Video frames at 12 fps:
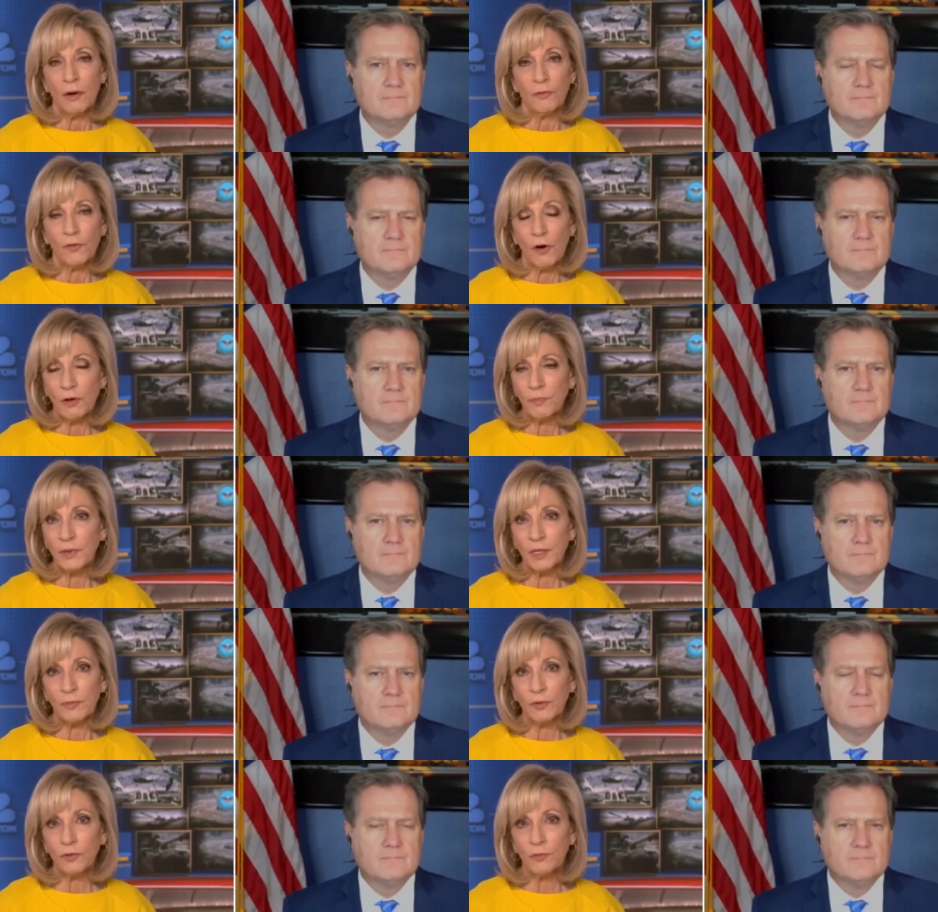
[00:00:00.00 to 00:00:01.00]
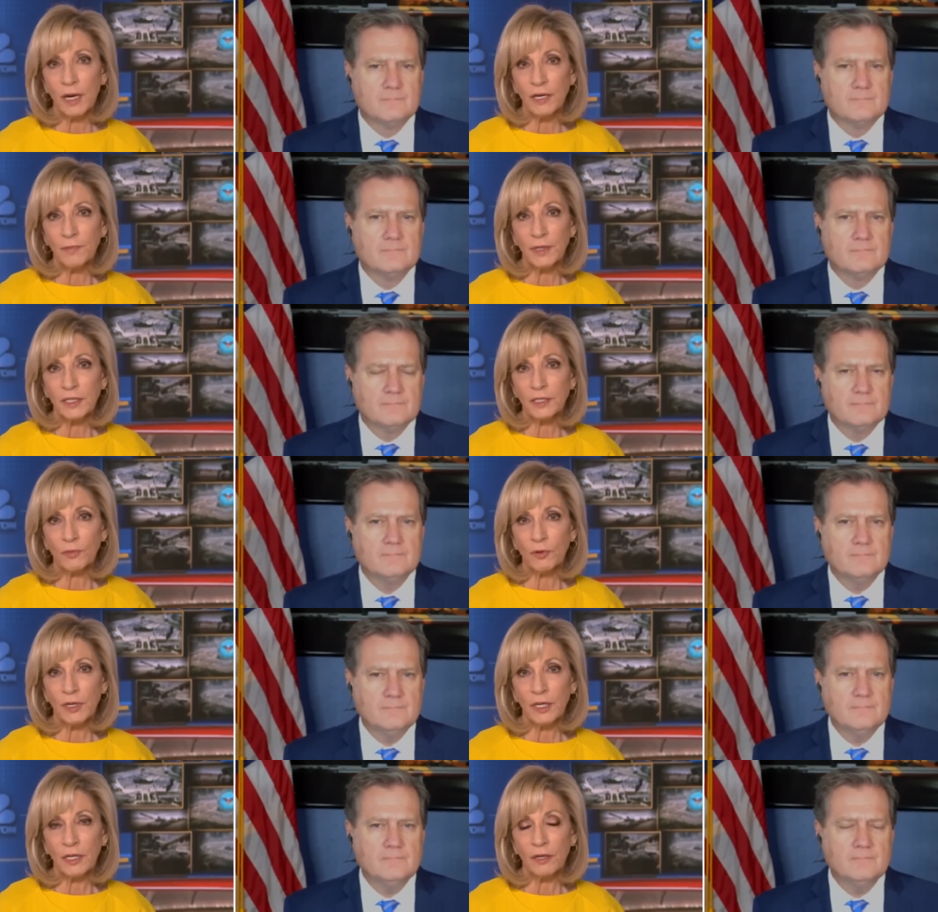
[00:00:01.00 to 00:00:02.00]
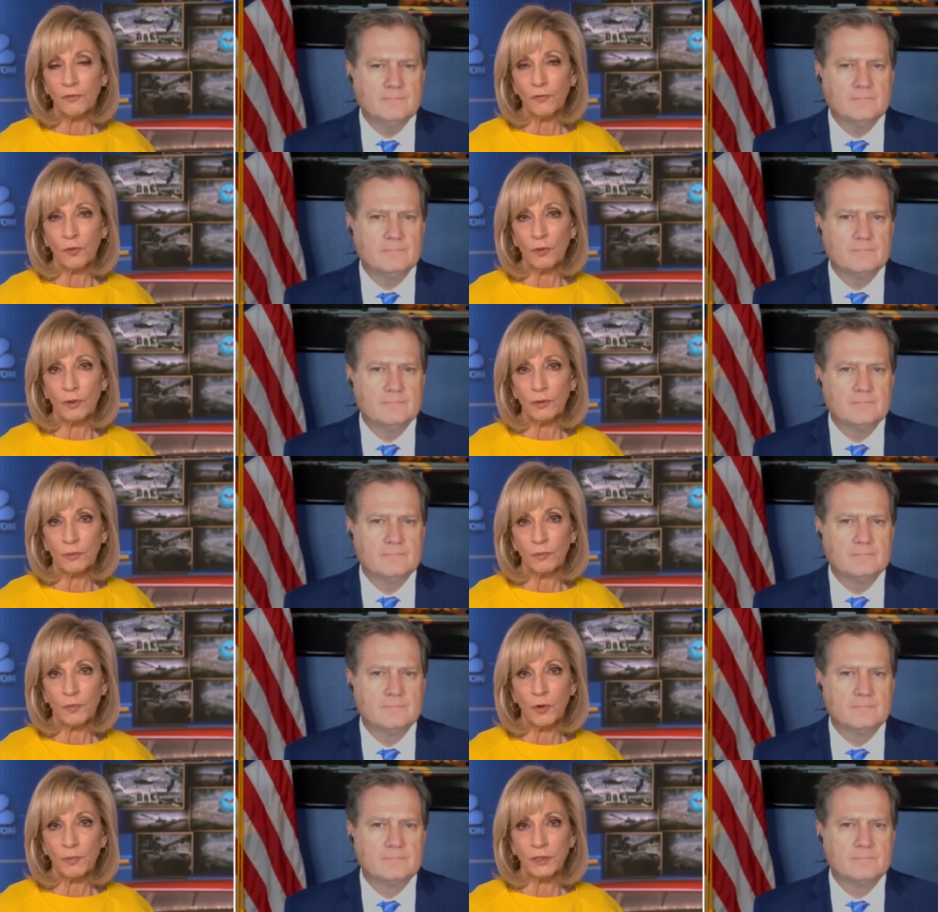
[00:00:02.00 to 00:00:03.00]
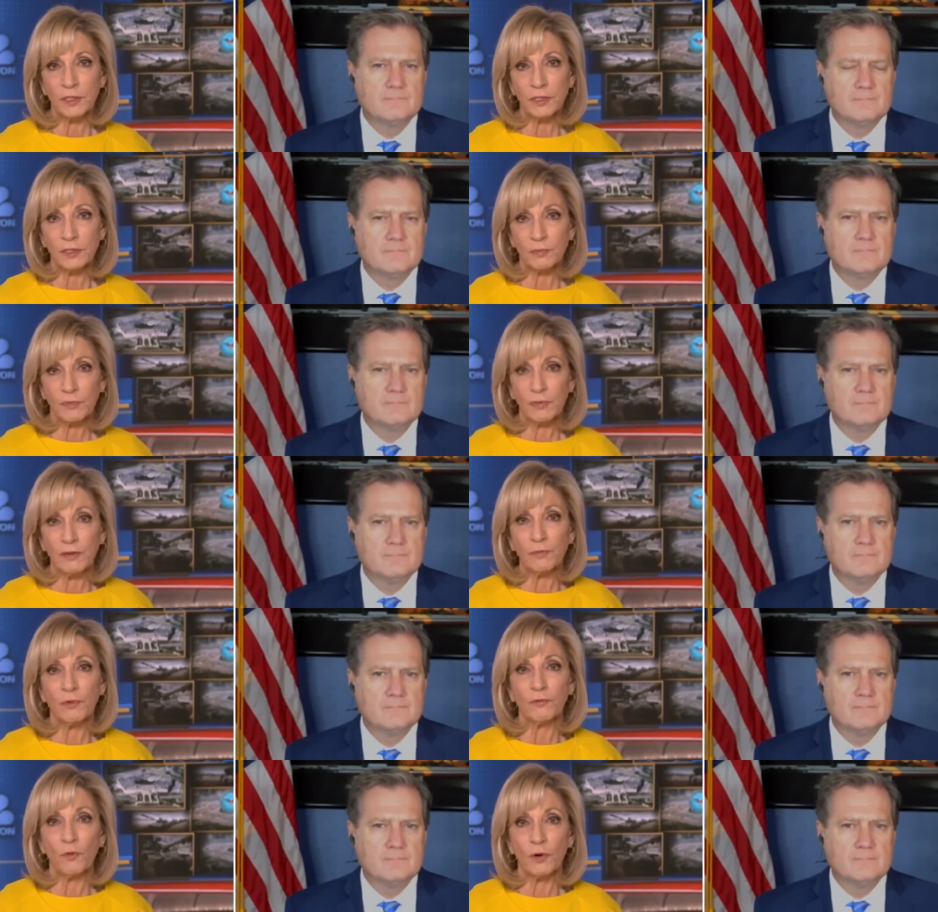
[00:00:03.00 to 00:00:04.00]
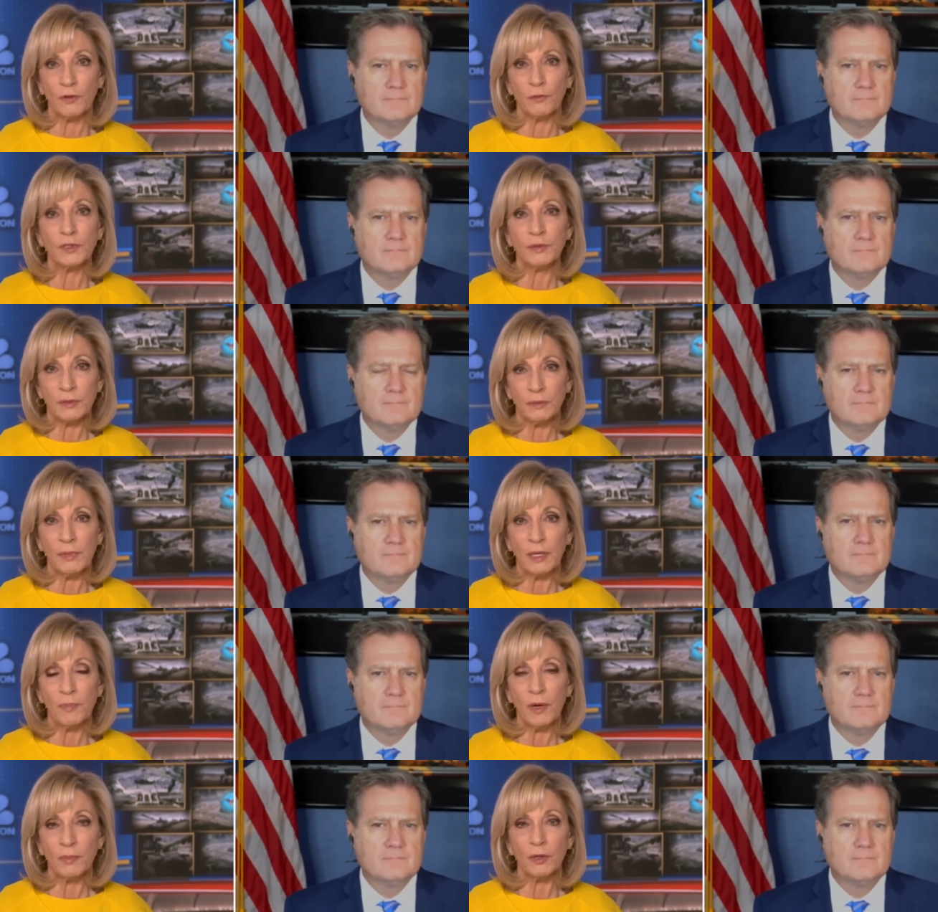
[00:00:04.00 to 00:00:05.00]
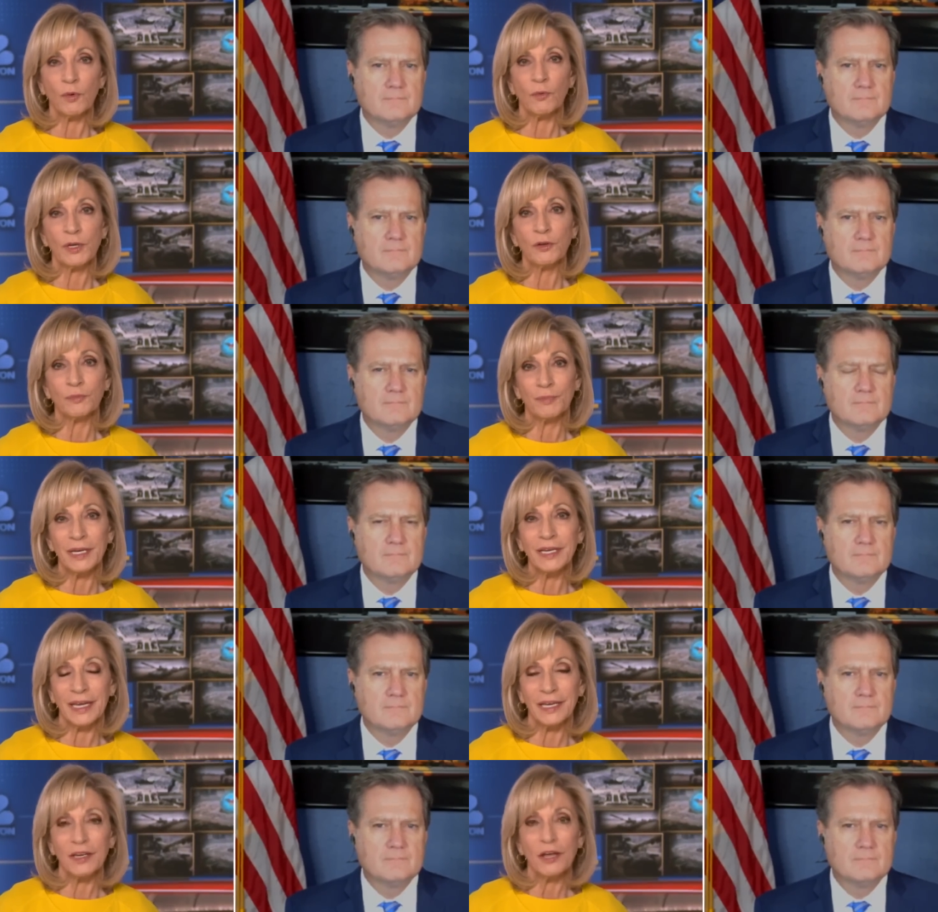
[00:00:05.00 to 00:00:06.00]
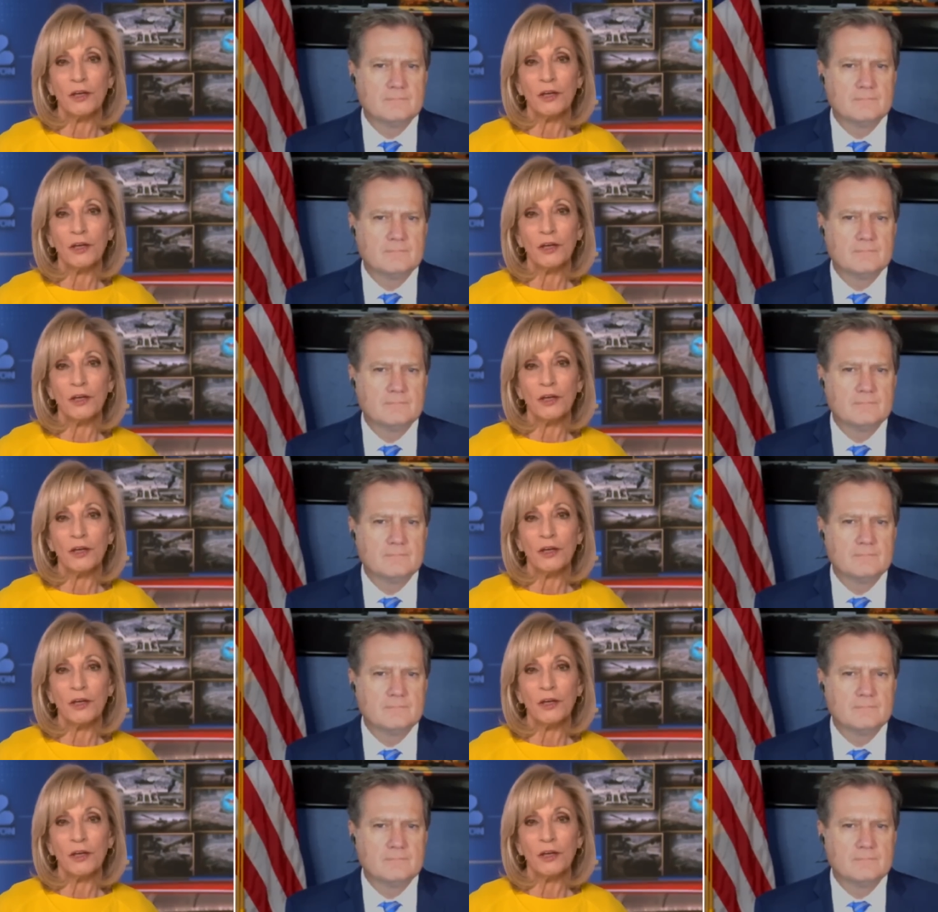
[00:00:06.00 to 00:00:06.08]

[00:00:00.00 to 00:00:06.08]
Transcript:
Speaker 1: foreign people who might have been exploiting it for purposes, even before it was made public, where we could mitigate.